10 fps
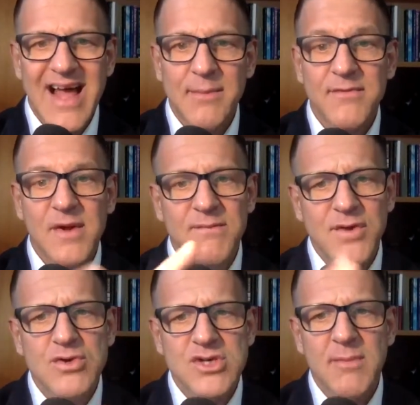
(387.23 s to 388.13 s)
time of
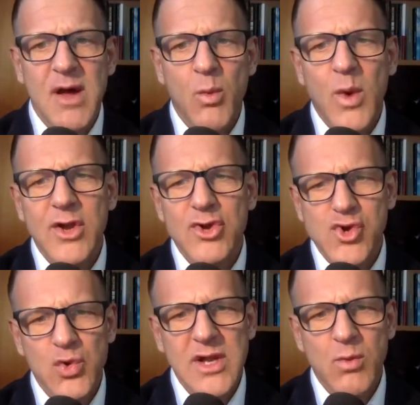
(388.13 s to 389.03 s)
confusion about what
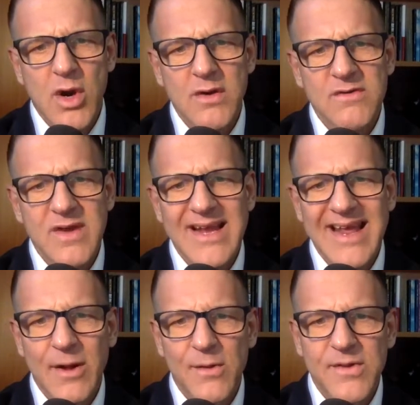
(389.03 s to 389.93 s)
truly works in
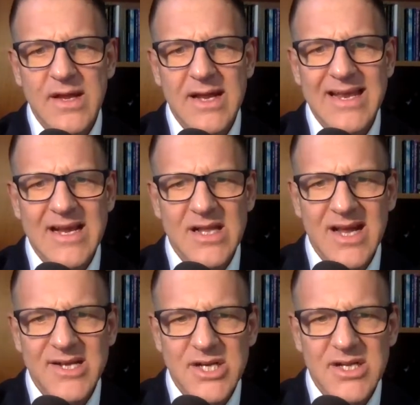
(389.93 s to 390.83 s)
a healthy and
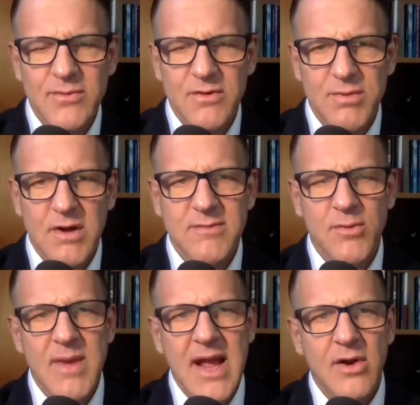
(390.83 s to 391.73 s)
ecologically
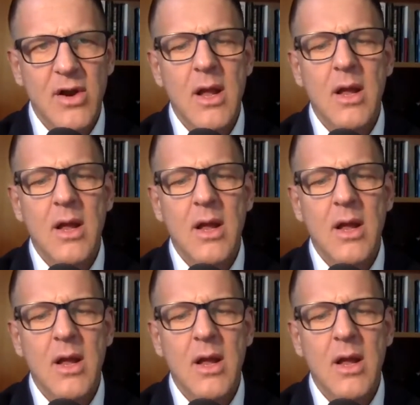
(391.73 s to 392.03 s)
responsible manner.